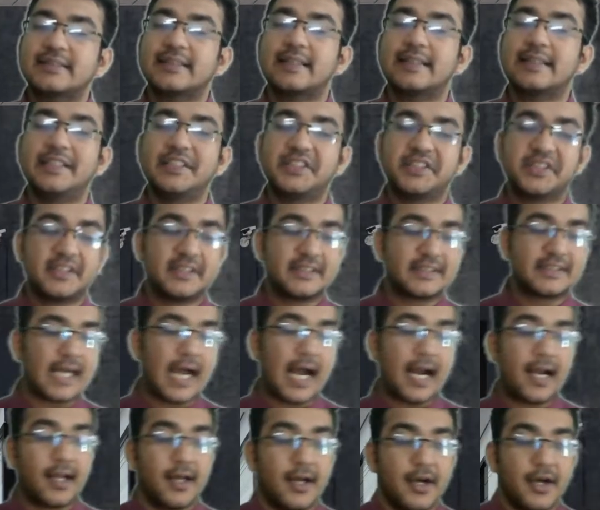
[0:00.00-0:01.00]
condition is
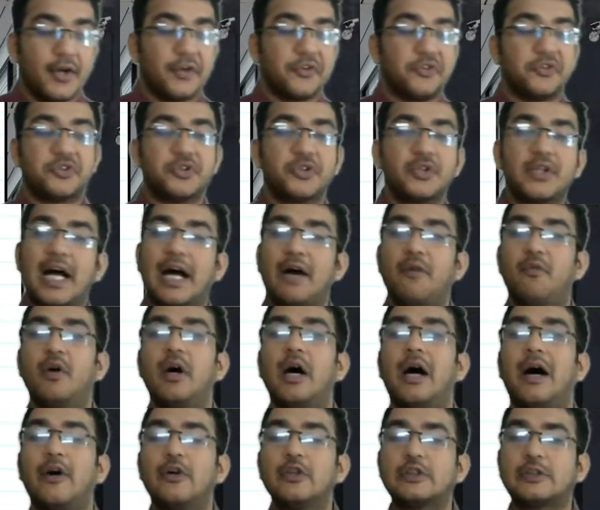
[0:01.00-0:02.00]
that you should have a
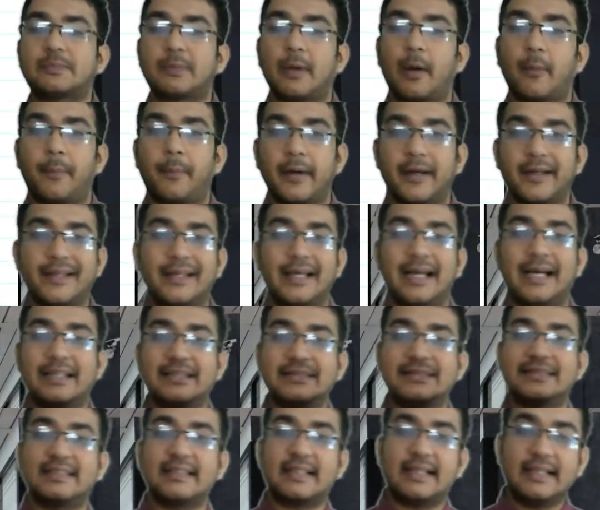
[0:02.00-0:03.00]
house property,
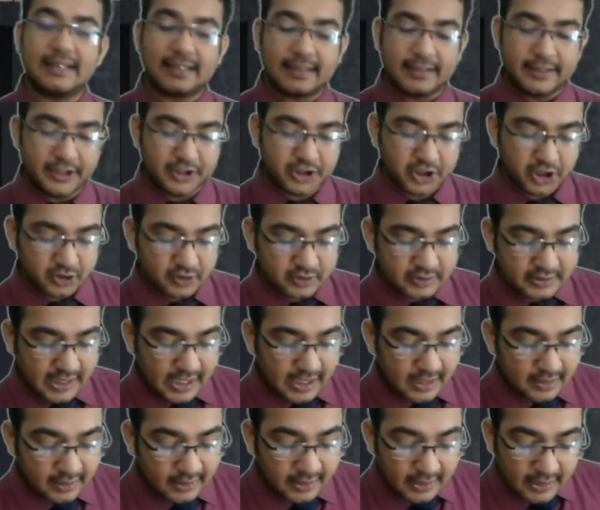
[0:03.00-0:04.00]
and second condition is
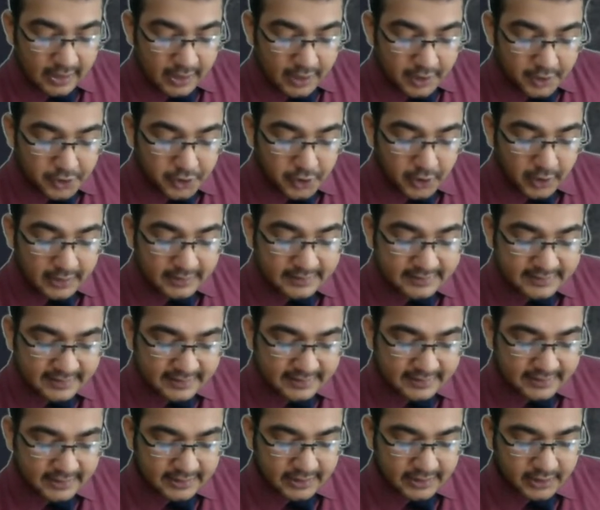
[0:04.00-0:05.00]
that
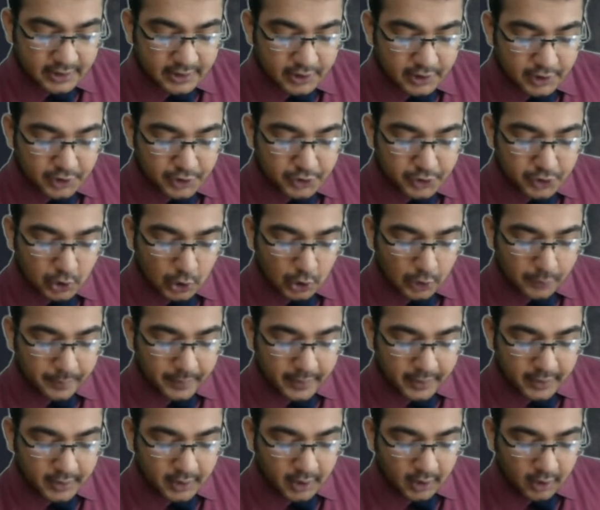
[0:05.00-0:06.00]
assessee should
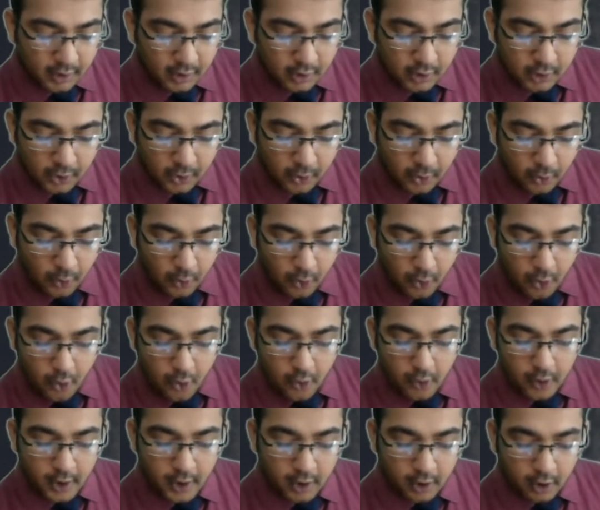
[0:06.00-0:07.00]
be the
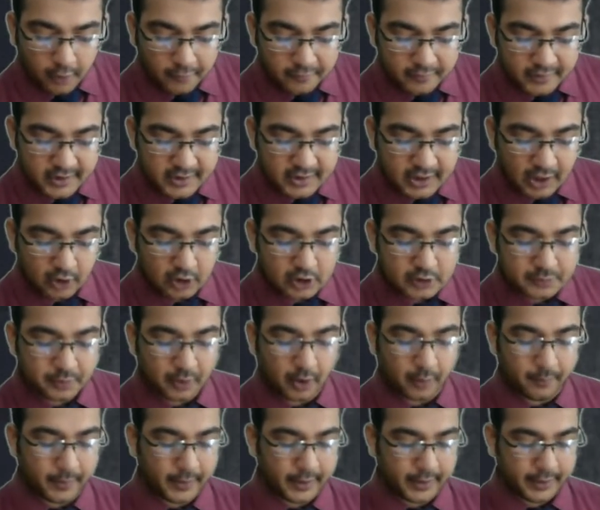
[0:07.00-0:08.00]
owner of this house
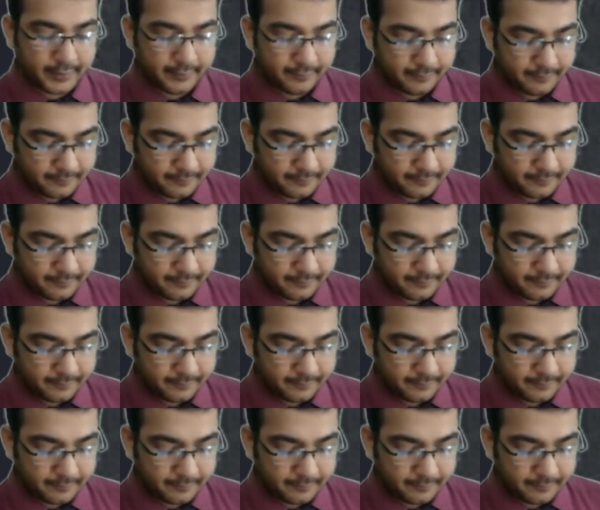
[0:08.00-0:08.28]
property.